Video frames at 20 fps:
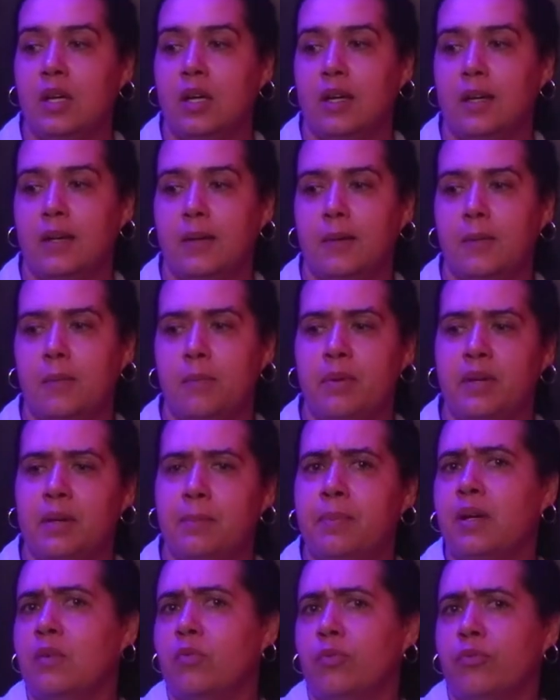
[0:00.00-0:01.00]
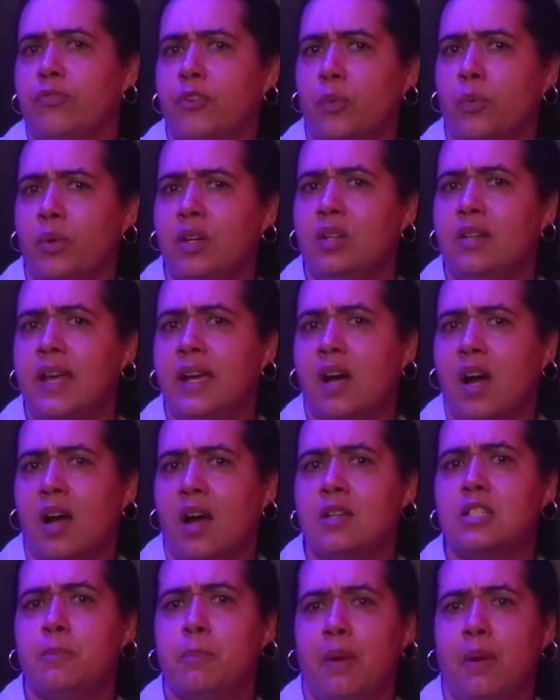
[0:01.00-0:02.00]
But for real,
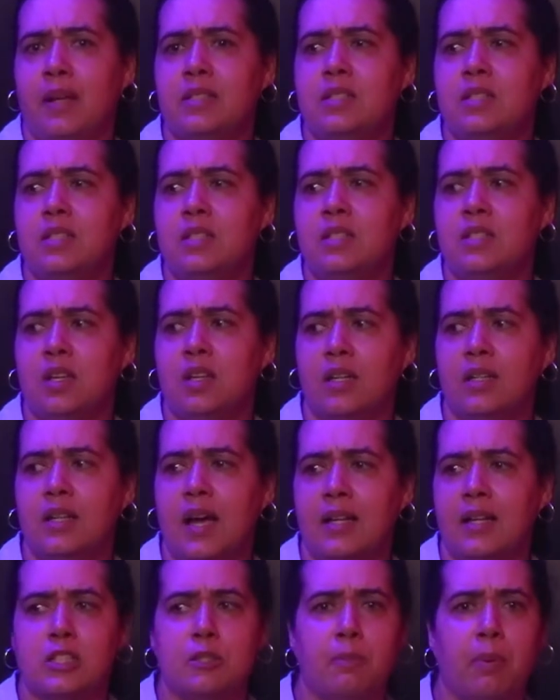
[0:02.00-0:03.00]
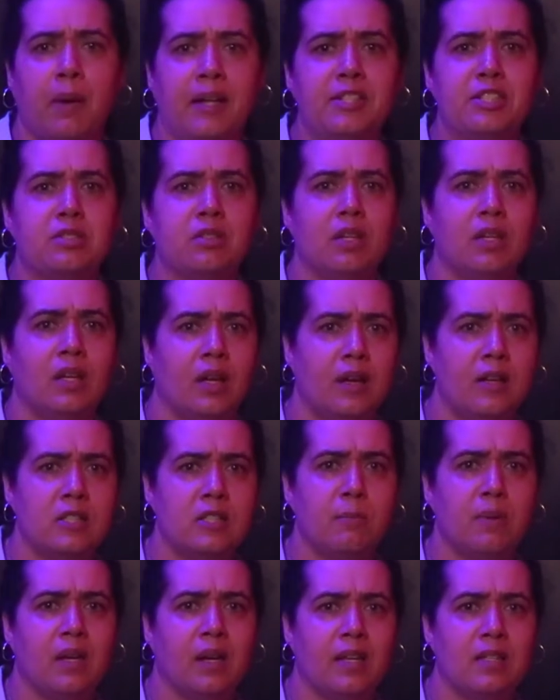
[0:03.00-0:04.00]
our sponsors are not sponsoring us
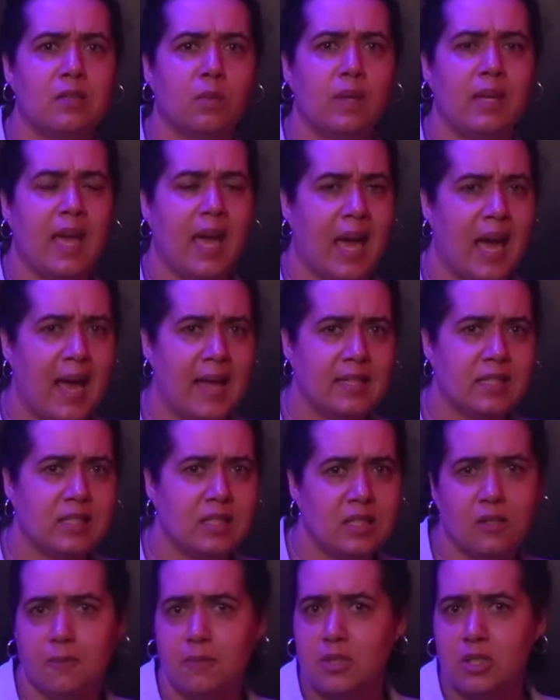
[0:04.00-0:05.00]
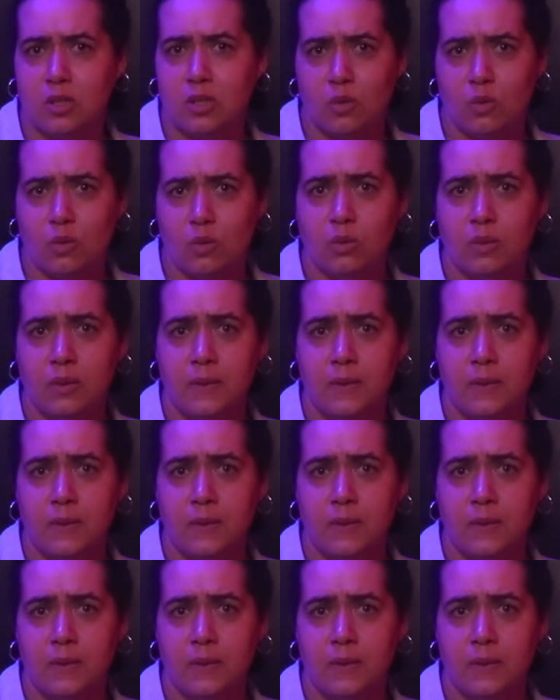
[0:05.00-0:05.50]
because we ask them to.